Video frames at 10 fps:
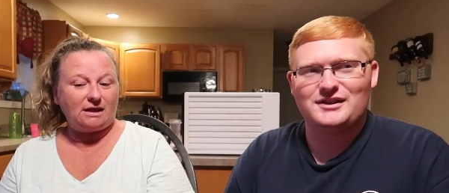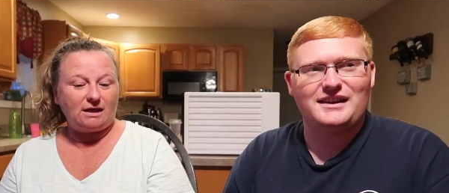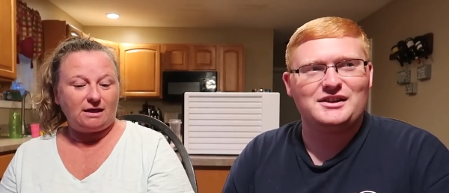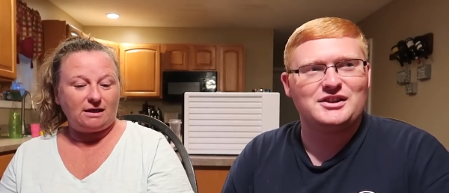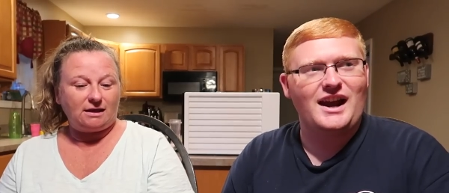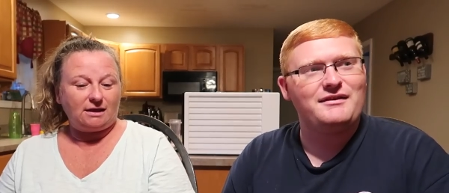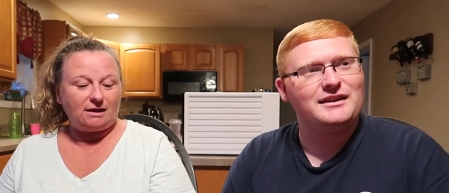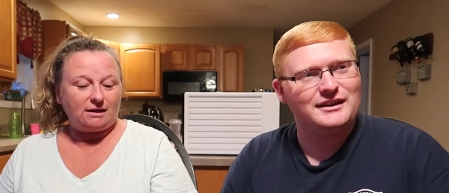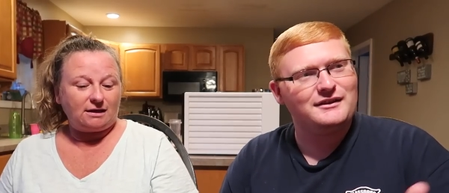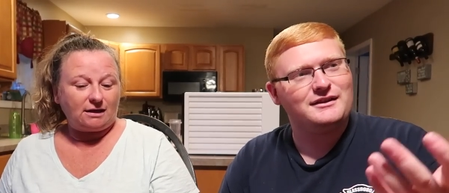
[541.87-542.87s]
Speaker 1: just gets
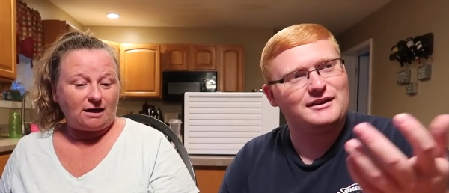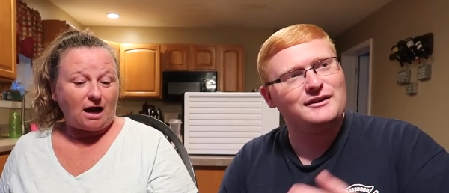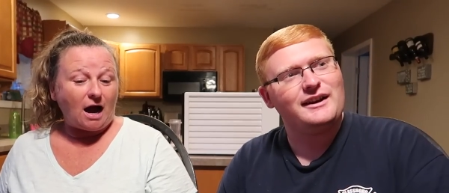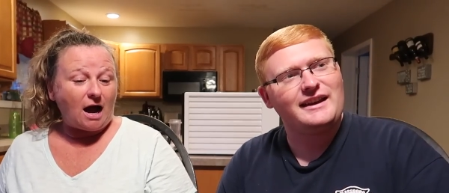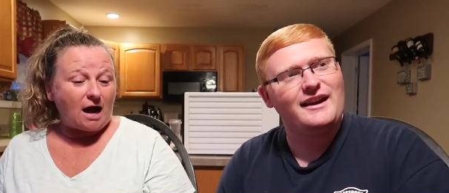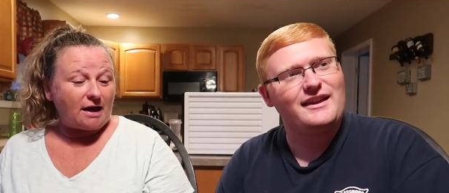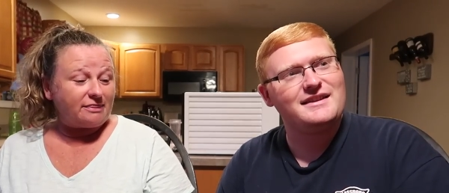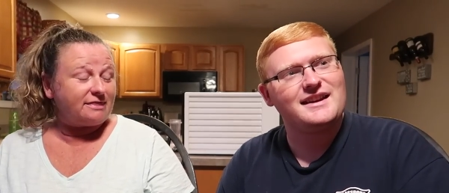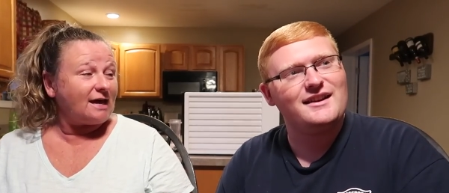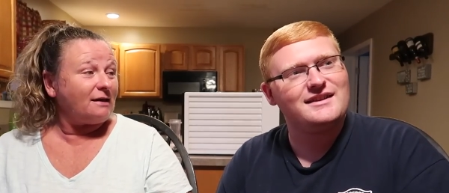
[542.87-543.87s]
shafted. Do you, do
Speaker 2: you like how
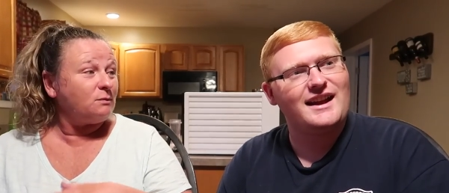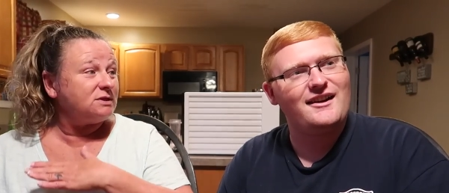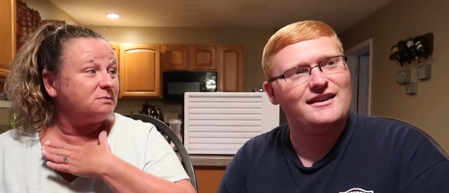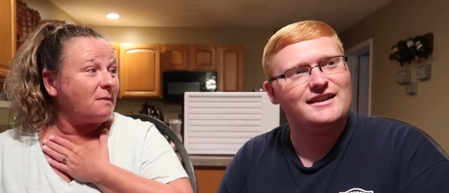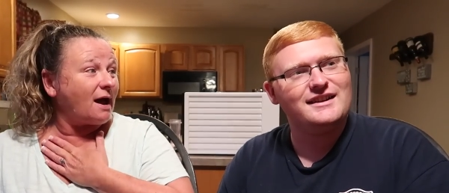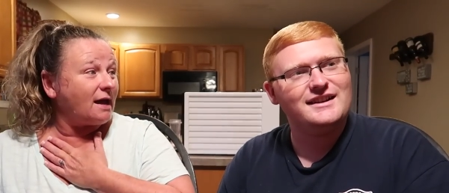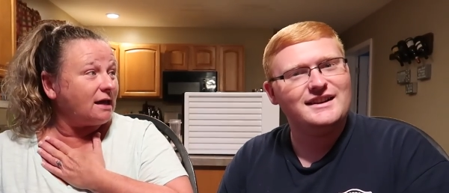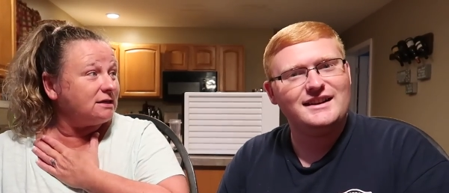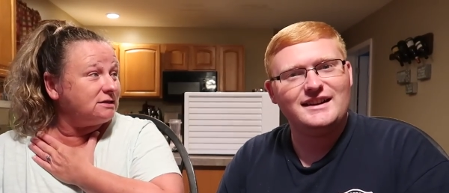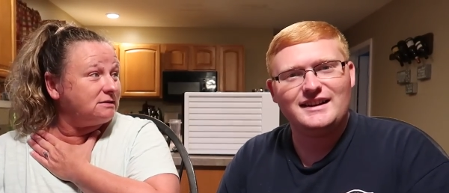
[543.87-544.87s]
that sounds, Sarah? That was
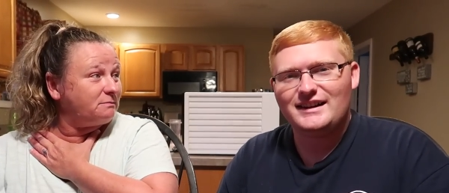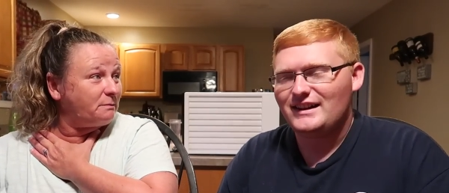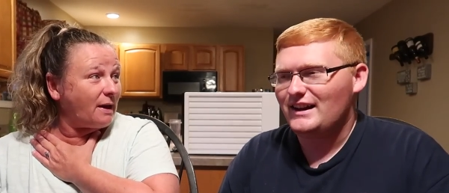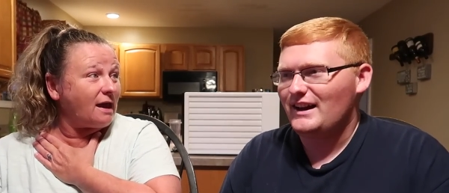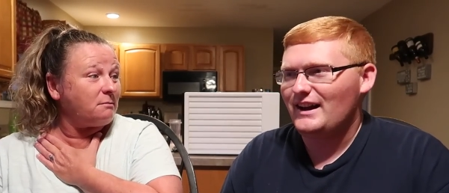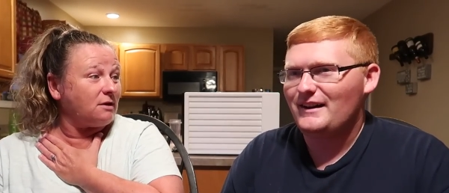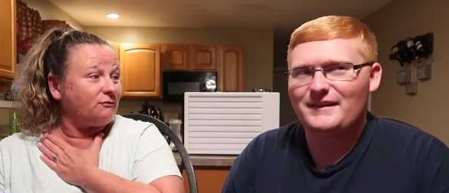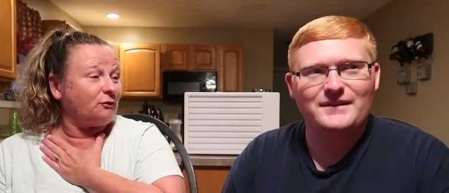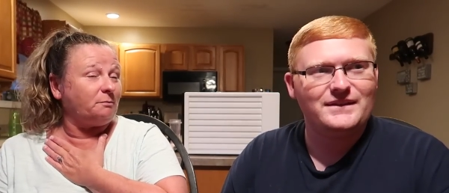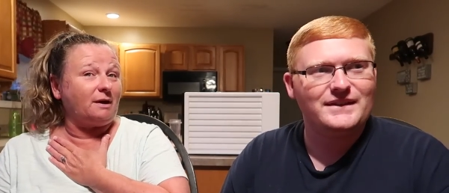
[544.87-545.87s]
my oh,
Speaker 1: I, uh,
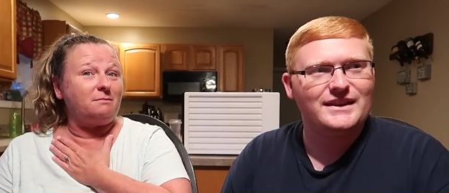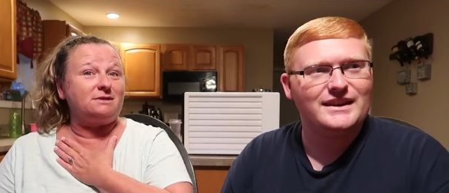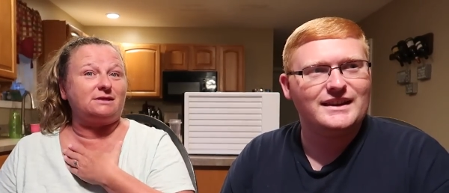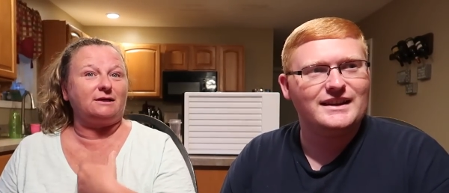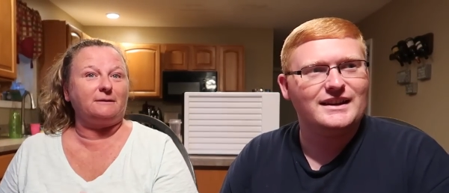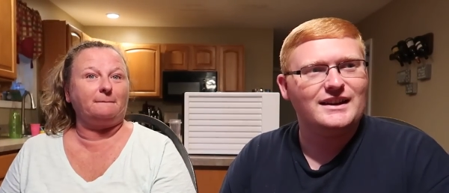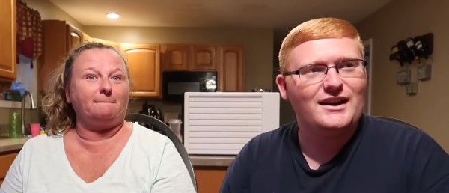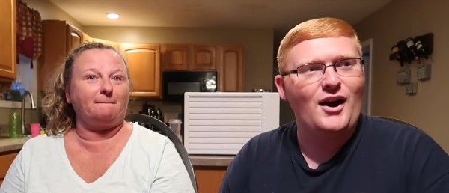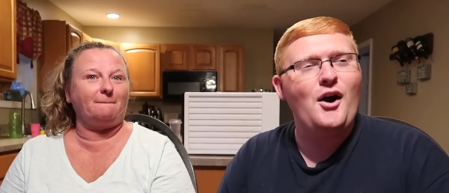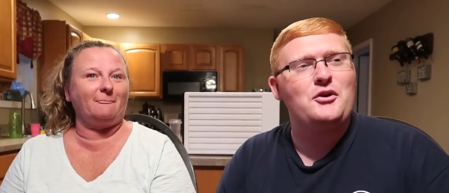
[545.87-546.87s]
I go to Europe.
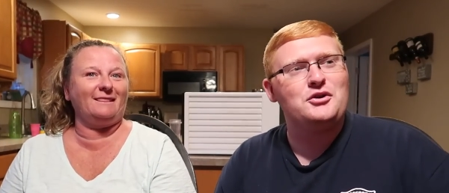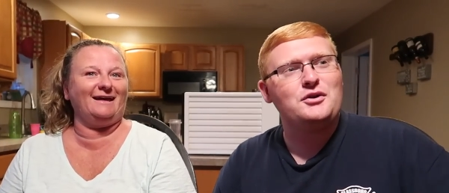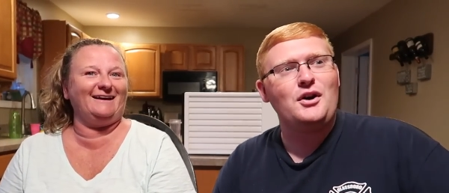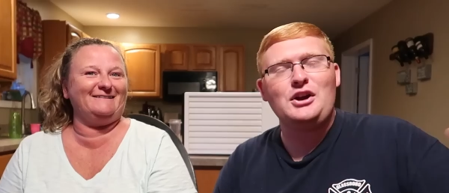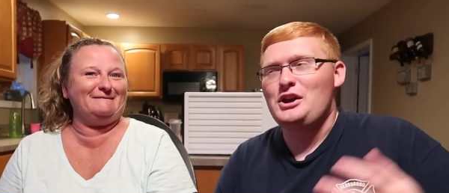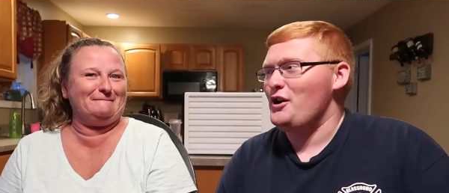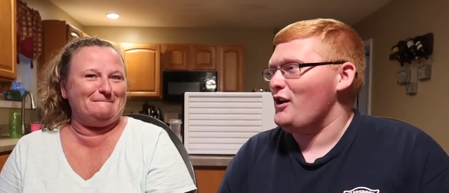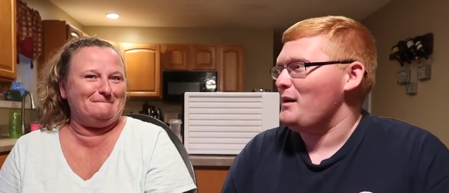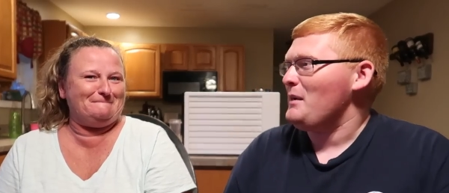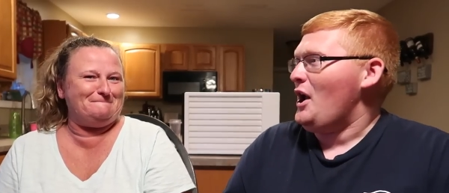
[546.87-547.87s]
Oh, you go to
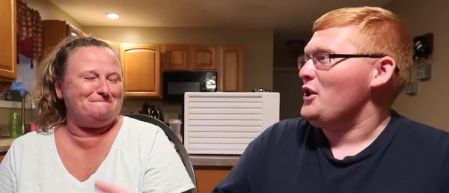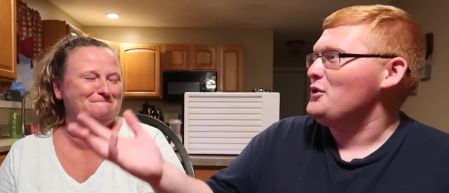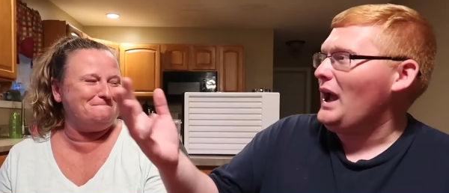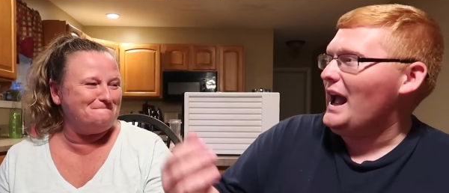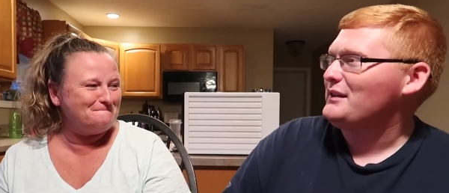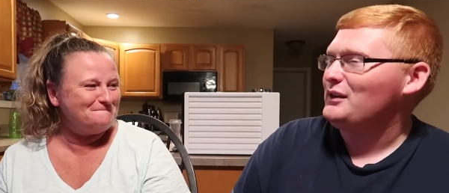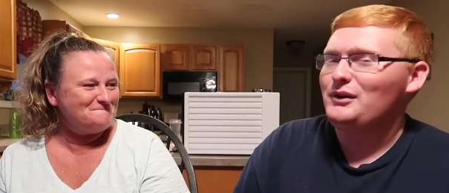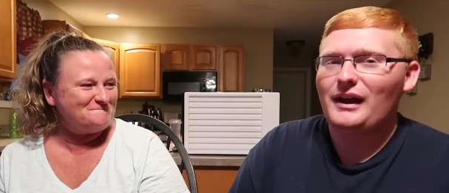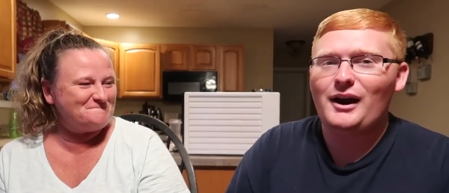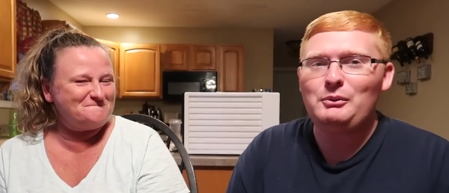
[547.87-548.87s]
Europe. You guys
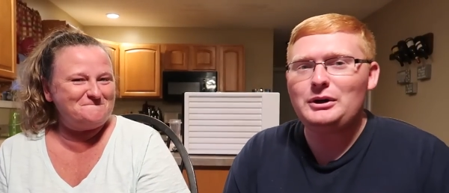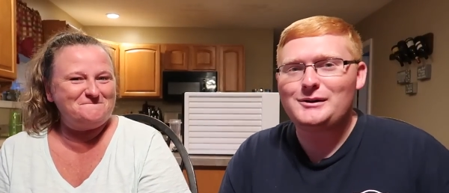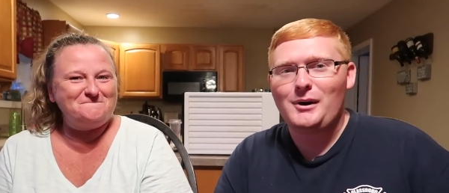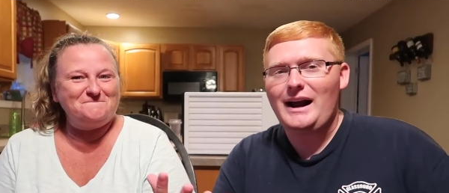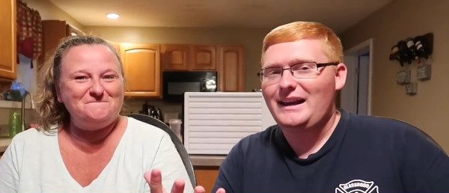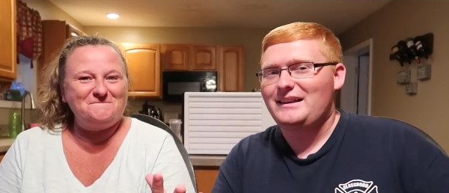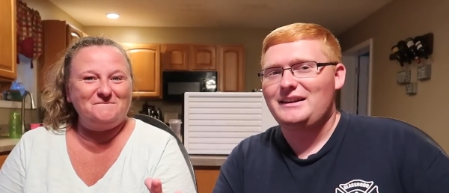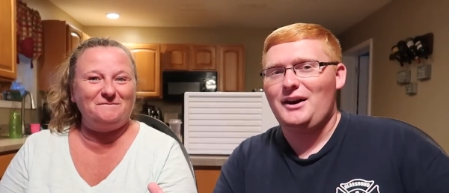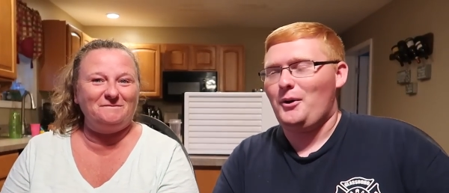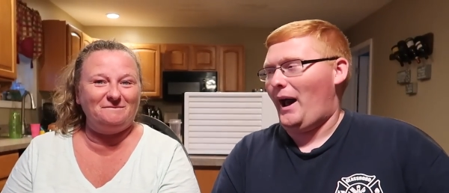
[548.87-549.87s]
go there. Where do I get to
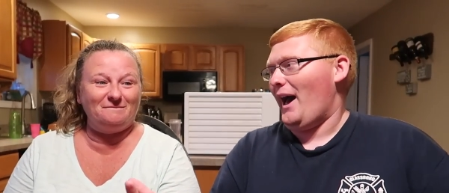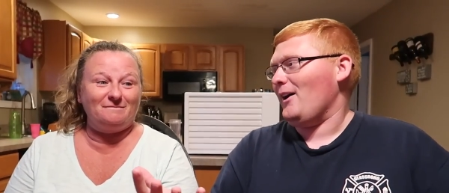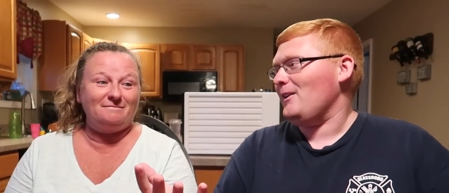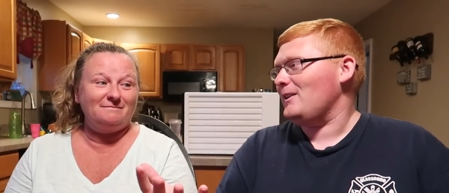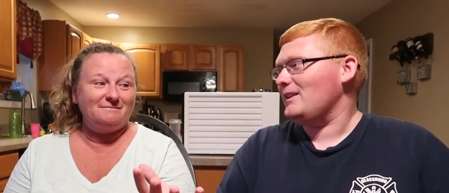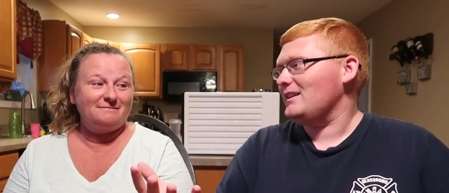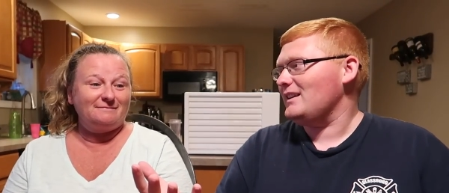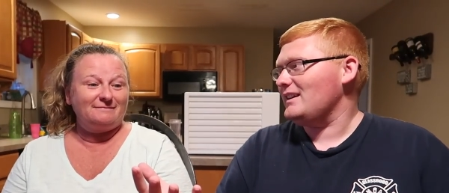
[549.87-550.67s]
go, hell?